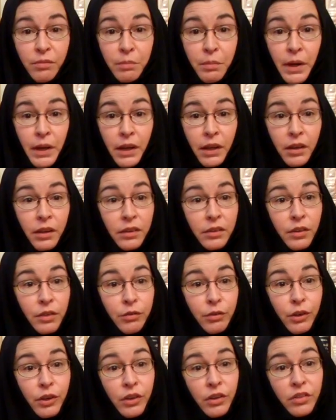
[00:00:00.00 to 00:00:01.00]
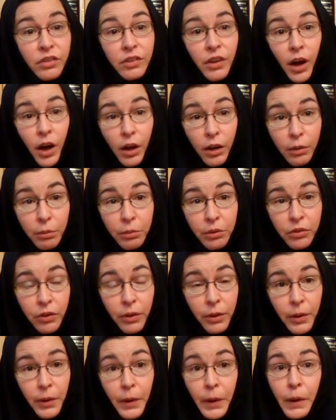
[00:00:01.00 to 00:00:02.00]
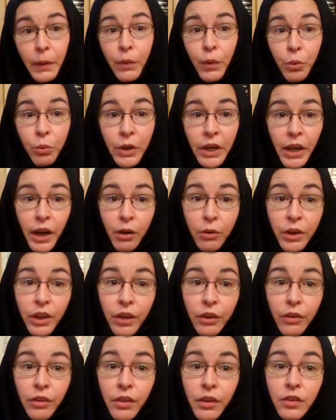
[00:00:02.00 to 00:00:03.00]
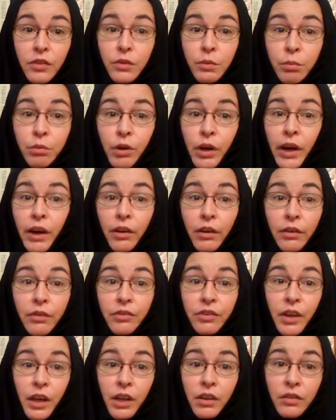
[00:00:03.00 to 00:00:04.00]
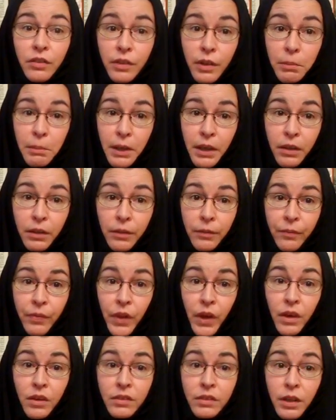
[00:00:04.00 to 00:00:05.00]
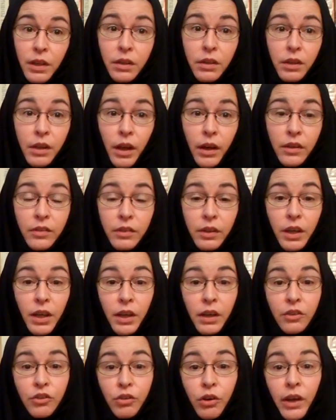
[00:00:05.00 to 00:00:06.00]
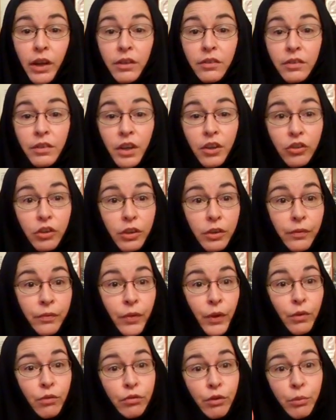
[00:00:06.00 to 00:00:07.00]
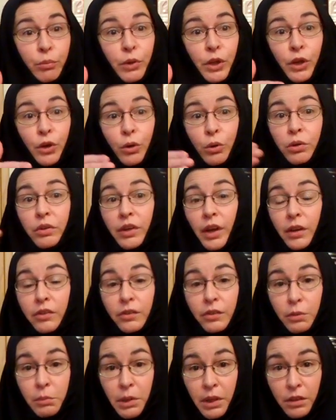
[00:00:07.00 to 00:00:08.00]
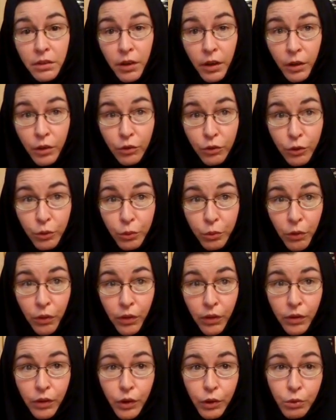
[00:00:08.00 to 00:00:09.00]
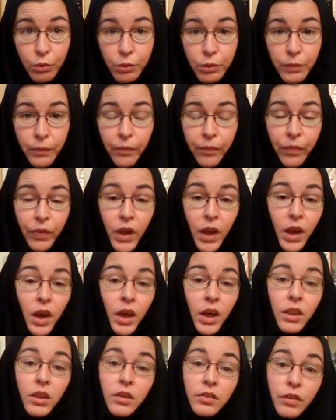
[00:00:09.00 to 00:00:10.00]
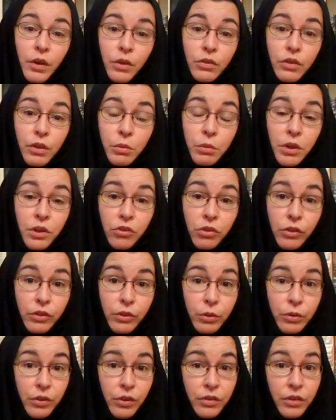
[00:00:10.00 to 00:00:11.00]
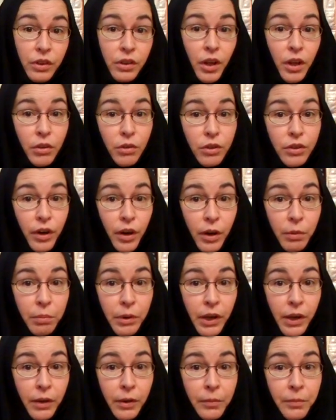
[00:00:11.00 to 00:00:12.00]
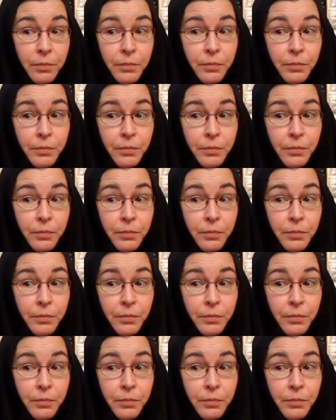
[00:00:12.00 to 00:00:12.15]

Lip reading: many different psalms, we now hear this prayer of Saint Simeon signalizing a transition from the Old Testament to the new. This also introduces another topic